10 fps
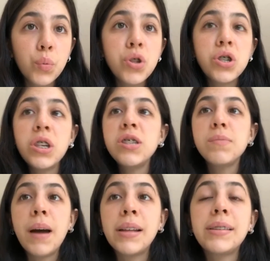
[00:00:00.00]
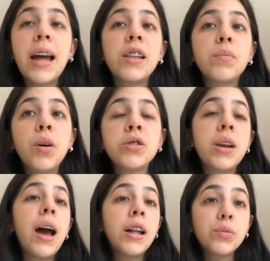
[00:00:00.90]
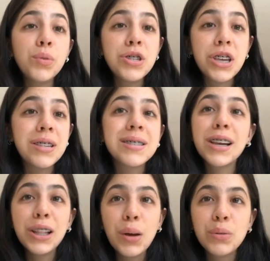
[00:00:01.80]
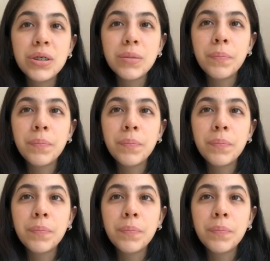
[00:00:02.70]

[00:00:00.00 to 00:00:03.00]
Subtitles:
We change minds as much as we change clothes.